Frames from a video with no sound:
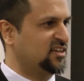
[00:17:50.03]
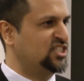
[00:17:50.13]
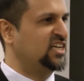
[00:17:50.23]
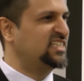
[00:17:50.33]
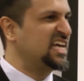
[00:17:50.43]

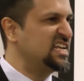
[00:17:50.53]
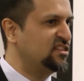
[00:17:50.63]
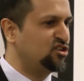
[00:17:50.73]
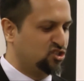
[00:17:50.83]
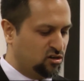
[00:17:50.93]
She attended
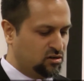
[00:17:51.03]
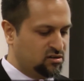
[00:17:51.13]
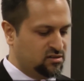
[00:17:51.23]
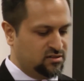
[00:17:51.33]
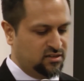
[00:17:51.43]
their
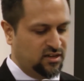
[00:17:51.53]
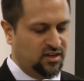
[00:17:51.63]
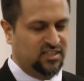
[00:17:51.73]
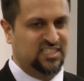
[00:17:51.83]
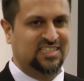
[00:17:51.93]
circles,
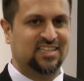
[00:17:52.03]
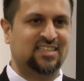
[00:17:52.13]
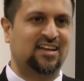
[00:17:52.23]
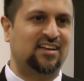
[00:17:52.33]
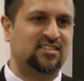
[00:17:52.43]
she
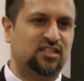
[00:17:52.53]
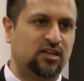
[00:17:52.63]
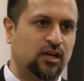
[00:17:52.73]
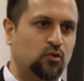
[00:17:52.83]
discussed